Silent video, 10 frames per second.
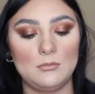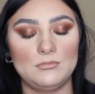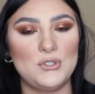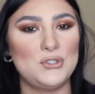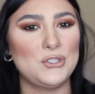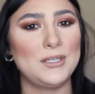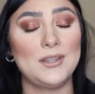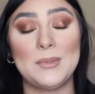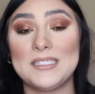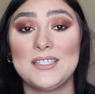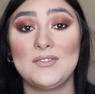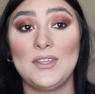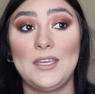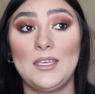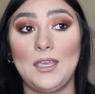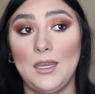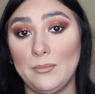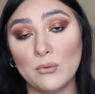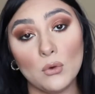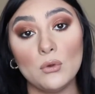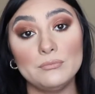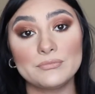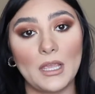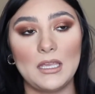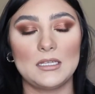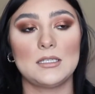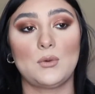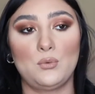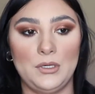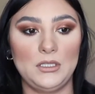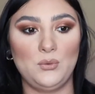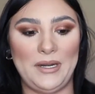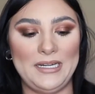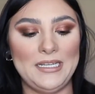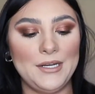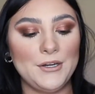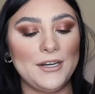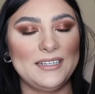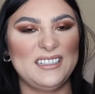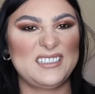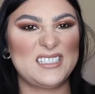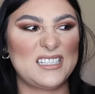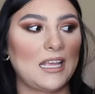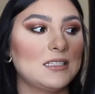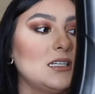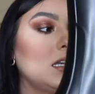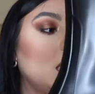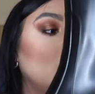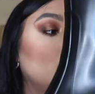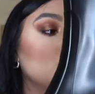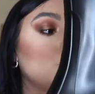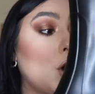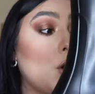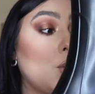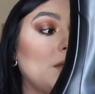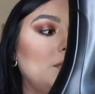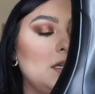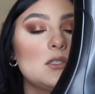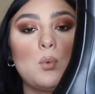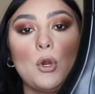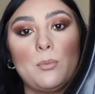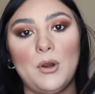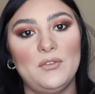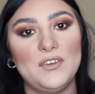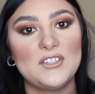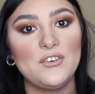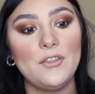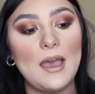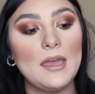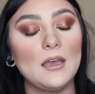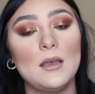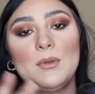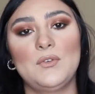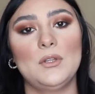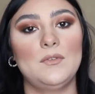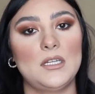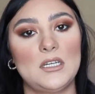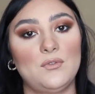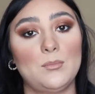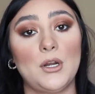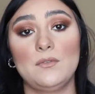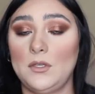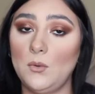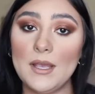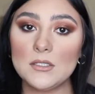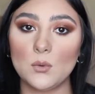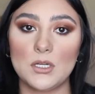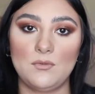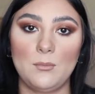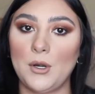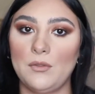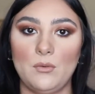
Usually in the months of like April, it gets like really rainy here and like disgusting. So these work perfect for that. If you live in a different part of the US or a different part